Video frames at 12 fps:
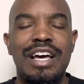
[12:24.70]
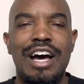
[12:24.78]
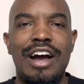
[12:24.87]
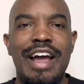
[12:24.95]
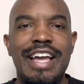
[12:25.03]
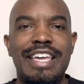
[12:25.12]

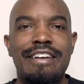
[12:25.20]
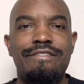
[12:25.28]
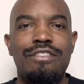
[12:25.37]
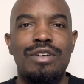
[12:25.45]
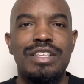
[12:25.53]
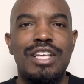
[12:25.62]
All right, Kim
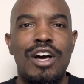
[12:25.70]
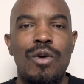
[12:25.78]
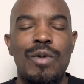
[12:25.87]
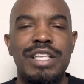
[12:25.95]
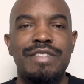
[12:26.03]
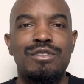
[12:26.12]
folk, as
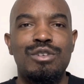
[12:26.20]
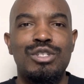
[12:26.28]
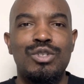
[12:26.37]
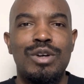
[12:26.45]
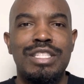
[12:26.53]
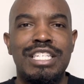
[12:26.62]
always, if you
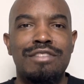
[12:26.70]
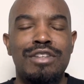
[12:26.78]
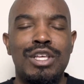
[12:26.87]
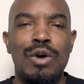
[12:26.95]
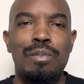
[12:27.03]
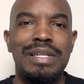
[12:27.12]
enjoyed this
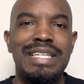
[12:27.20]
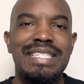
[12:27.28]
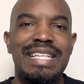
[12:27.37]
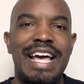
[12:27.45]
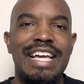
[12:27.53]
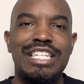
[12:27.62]
video,
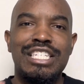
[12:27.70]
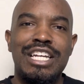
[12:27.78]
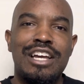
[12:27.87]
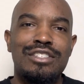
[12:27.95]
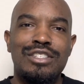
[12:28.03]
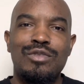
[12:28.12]
please like,
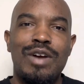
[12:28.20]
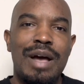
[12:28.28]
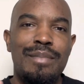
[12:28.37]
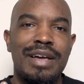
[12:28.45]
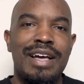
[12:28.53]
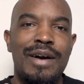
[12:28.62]
share,
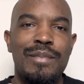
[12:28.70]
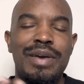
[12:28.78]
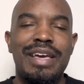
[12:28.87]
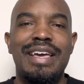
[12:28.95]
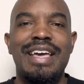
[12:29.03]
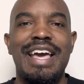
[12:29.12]
subscribe, and
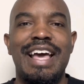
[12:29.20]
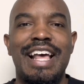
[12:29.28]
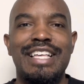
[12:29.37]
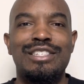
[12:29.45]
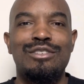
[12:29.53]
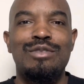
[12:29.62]
comment.
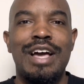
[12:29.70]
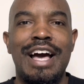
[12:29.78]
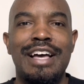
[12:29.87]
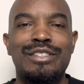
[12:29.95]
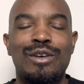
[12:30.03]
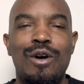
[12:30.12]
And I see you
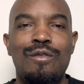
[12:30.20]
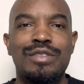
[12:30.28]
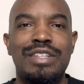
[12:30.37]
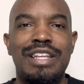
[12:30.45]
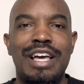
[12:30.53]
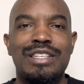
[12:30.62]
guys over
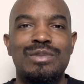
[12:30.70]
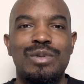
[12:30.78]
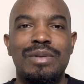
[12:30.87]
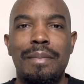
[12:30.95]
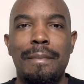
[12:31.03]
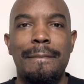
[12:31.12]
on the next
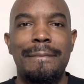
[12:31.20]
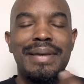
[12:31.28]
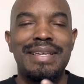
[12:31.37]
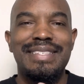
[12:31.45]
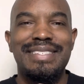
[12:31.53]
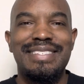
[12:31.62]
one.
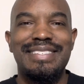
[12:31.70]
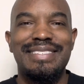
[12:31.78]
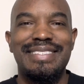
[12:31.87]
Peace.